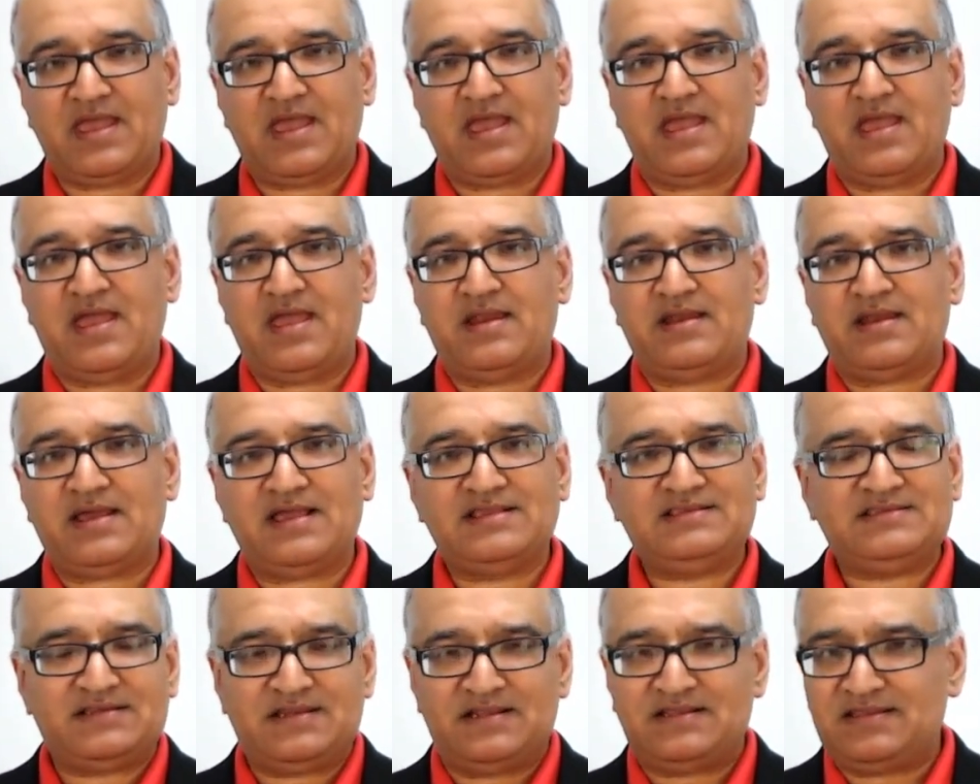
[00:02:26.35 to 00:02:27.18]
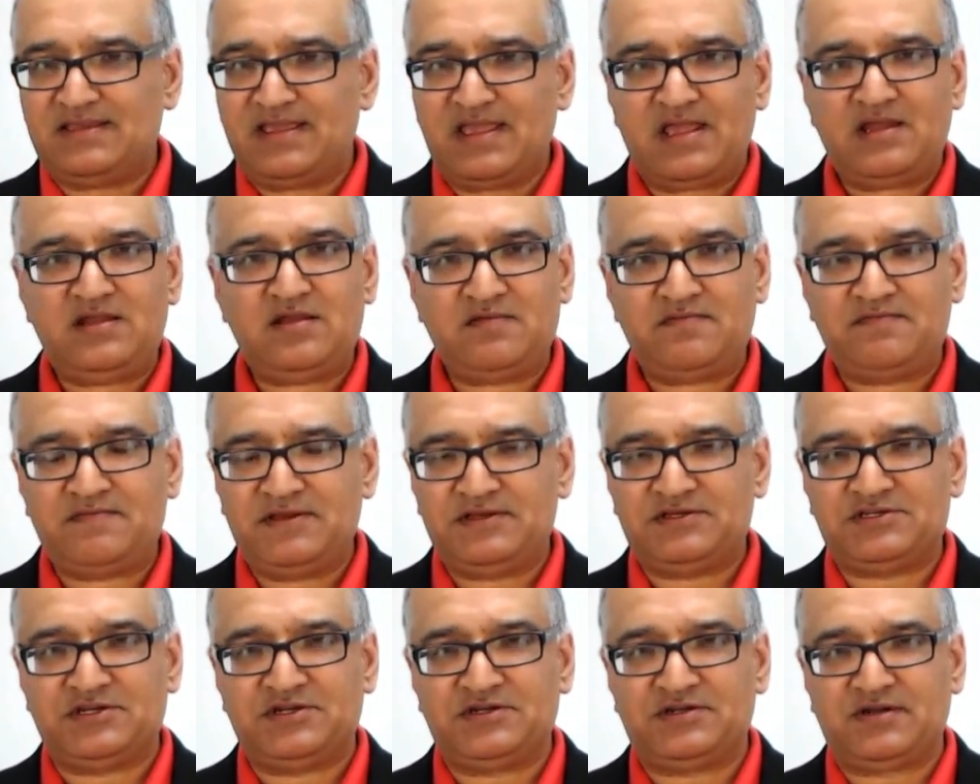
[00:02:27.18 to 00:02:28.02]
And I said at the end of
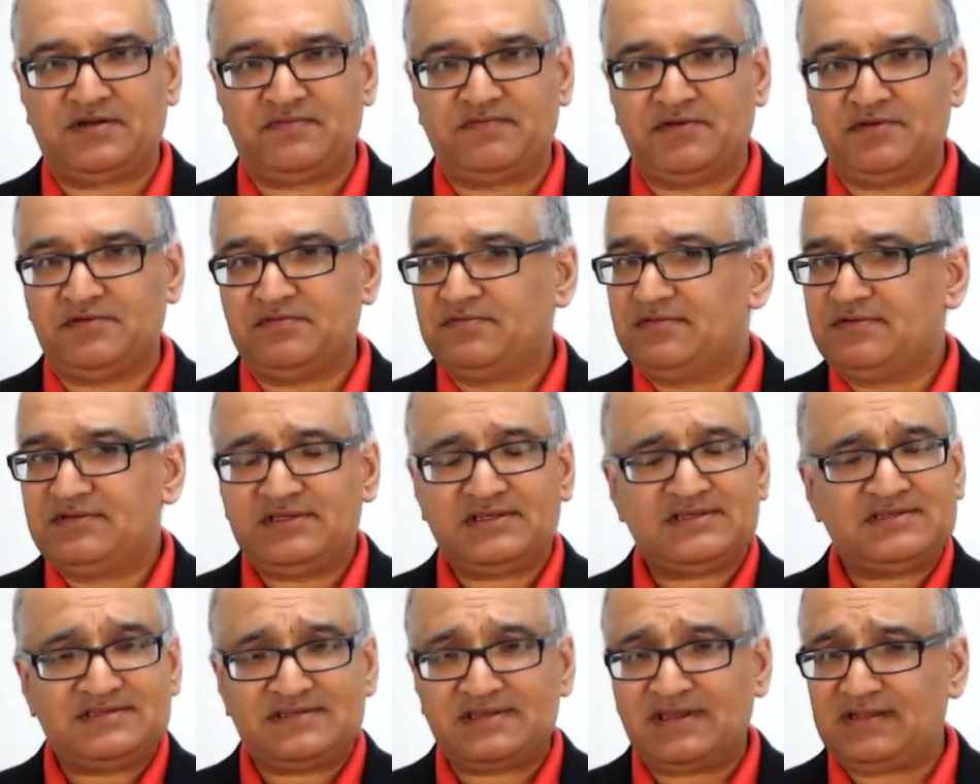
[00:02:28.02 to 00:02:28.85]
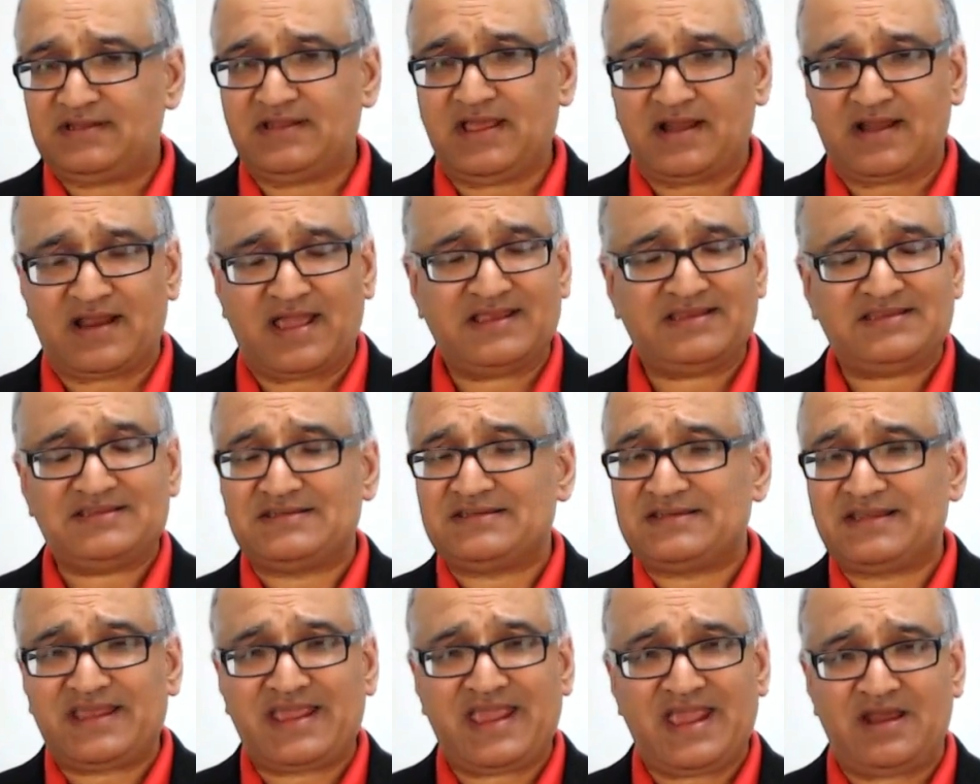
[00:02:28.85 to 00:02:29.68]
each interview, just said that. "I
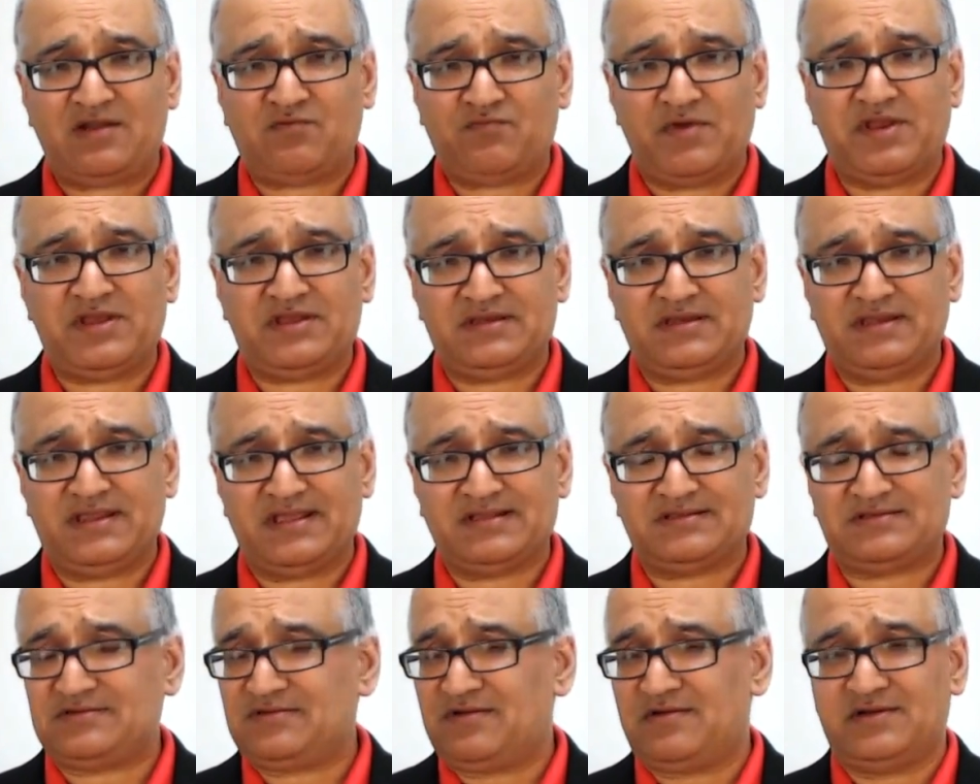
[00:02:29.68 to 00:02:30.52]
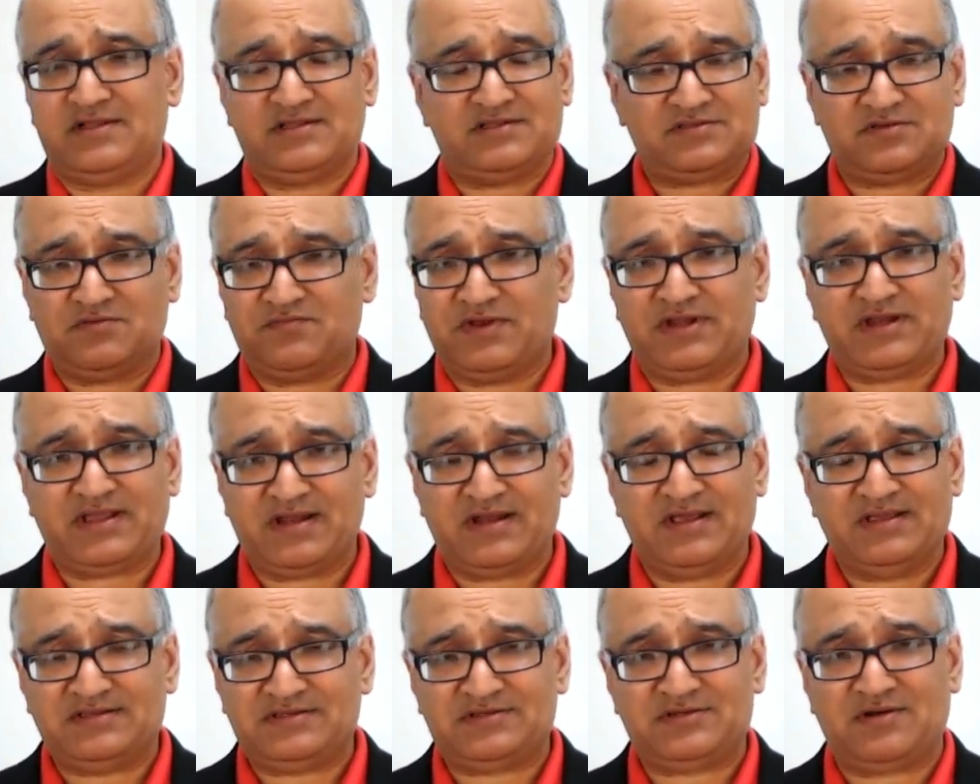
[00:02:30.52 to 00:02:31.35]
just can't wait to get started. So when
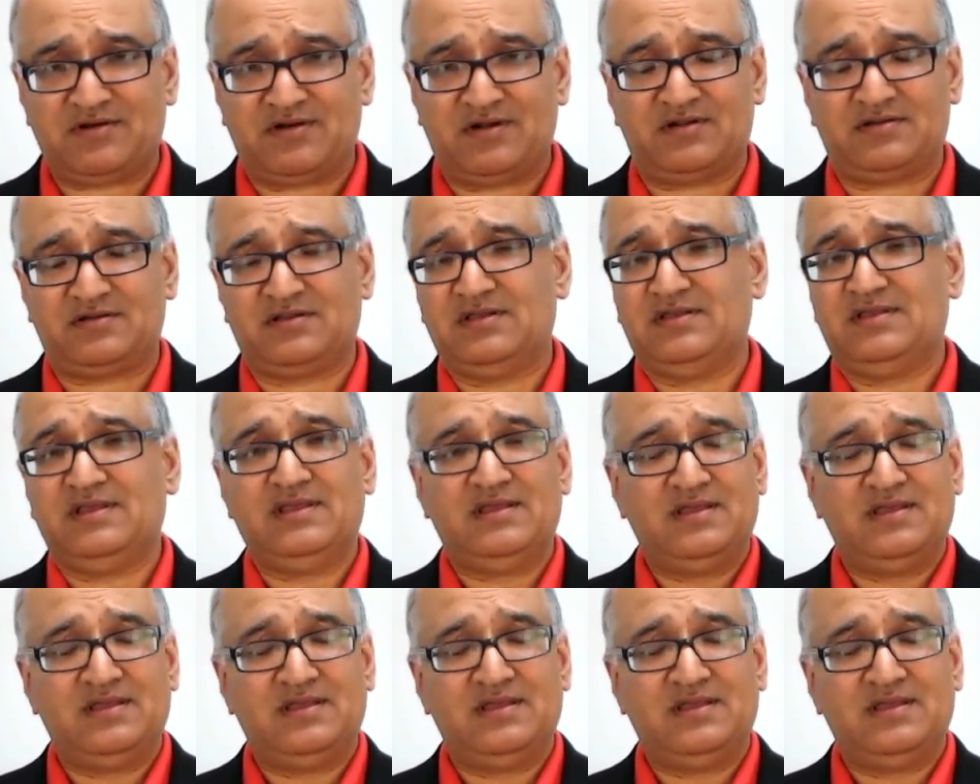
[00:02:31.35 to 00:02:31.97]
can I start?"